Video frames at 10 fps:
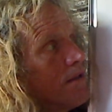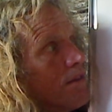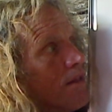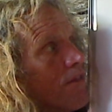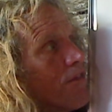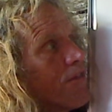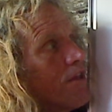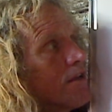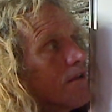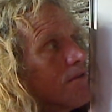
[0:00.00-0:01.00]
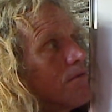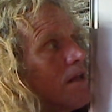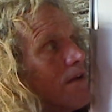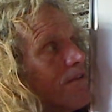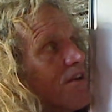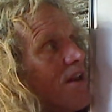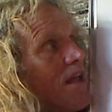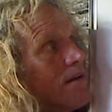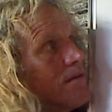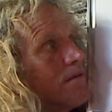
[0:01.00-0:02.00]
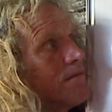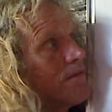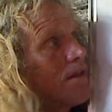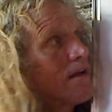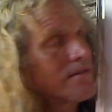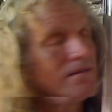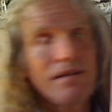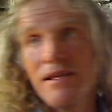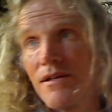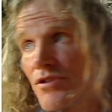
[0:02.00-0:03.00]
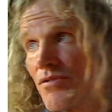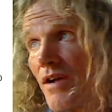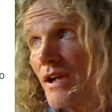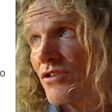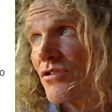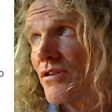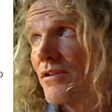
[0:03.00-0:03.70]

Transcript: that thing will have a net velocity in a direction.